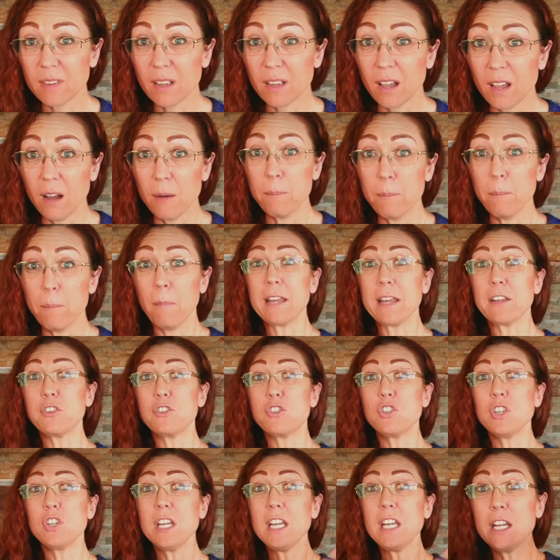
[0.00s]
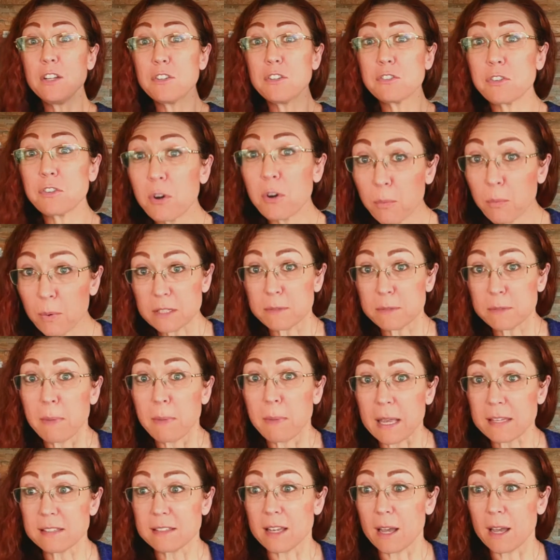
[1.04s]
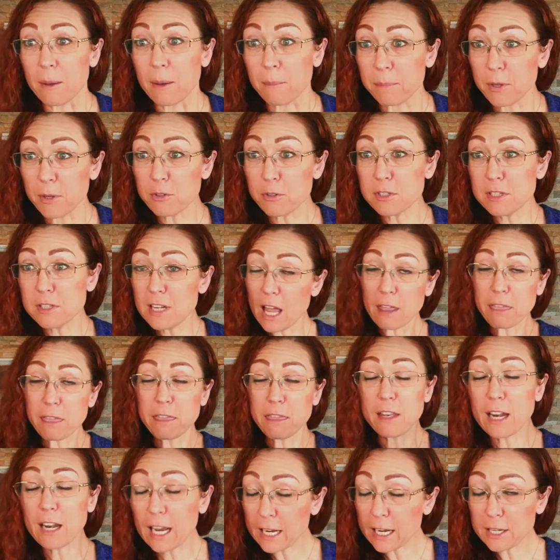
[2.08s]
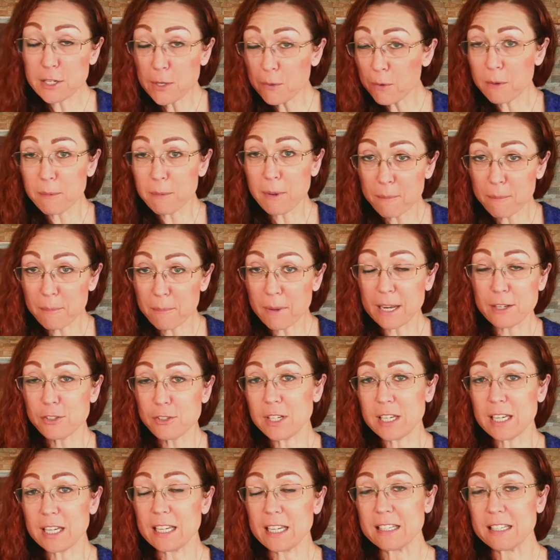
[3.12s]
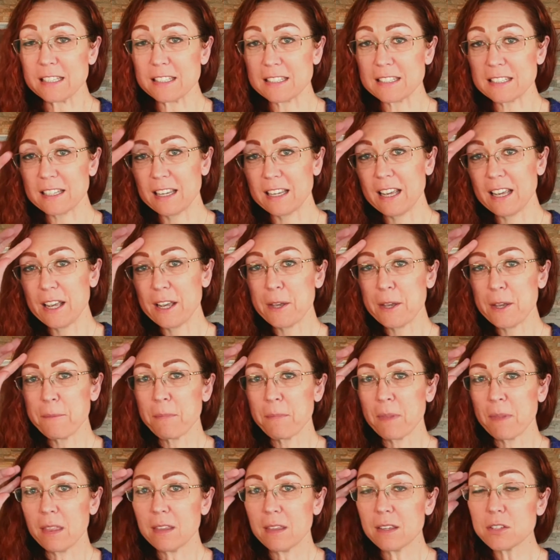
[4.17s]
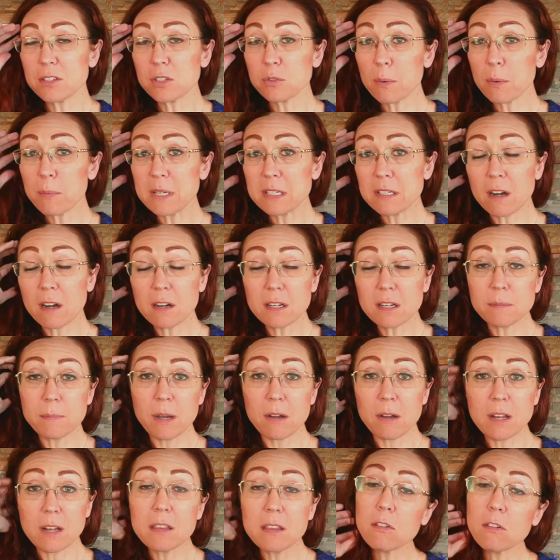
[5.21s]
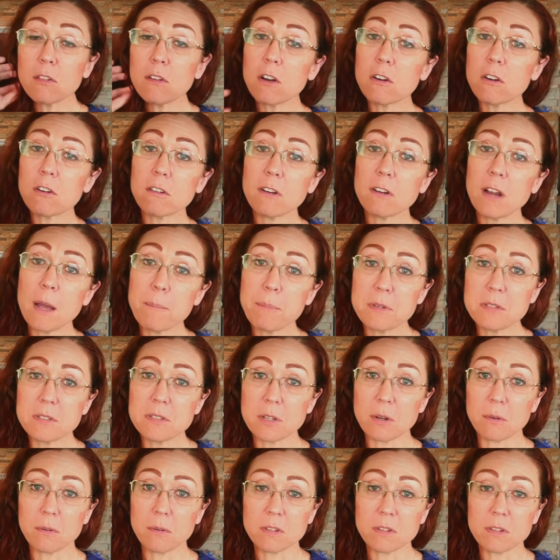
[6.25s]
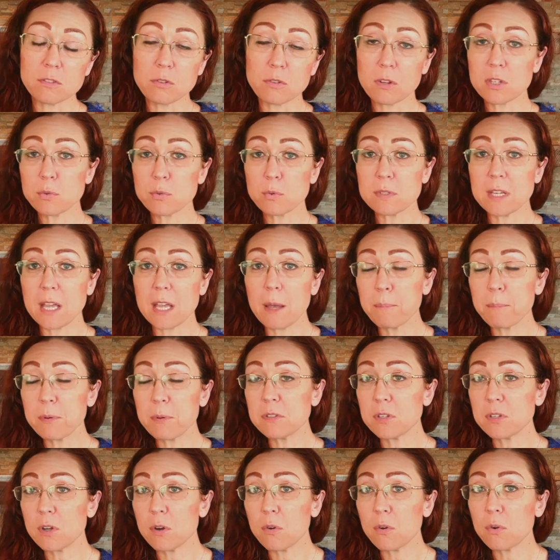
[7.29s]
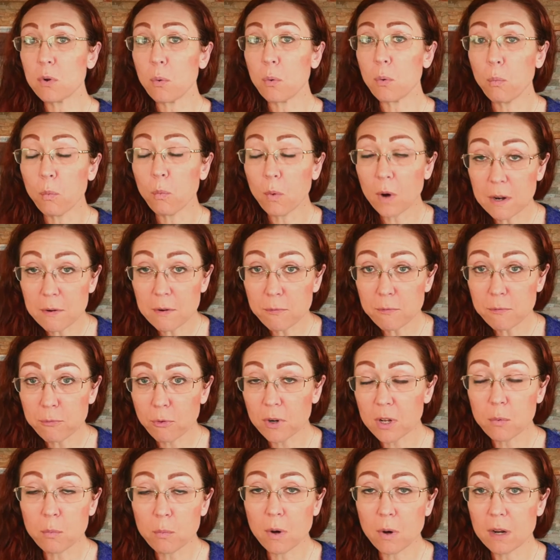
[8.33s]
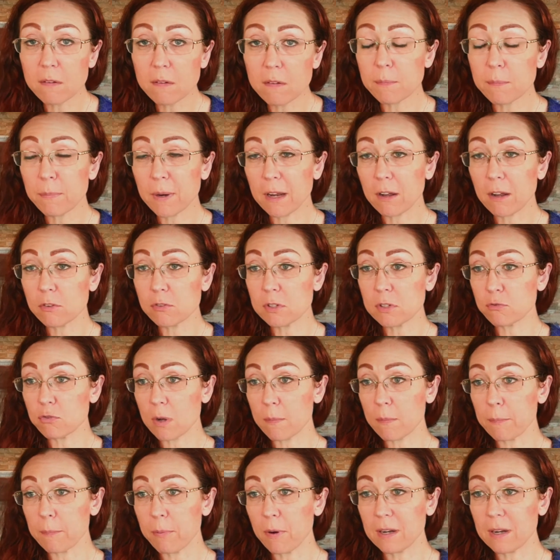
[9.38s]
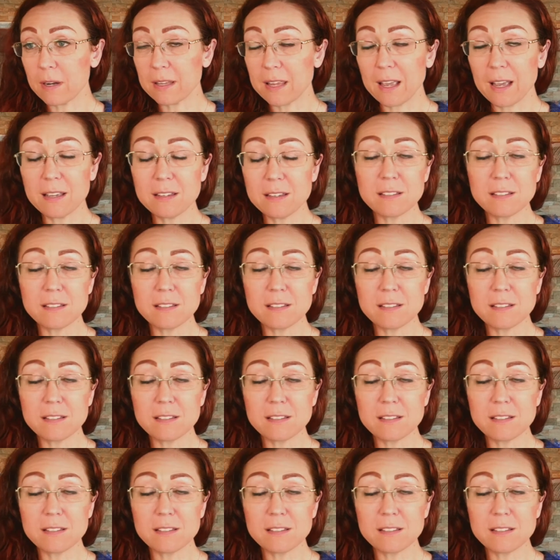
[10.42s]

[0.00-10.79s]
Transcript: My genes are what's messed up. There's nothing I can do about my genes. This is what we talked about in the longer episodes. So this was episode 141 of the Biology of Trauma podcast.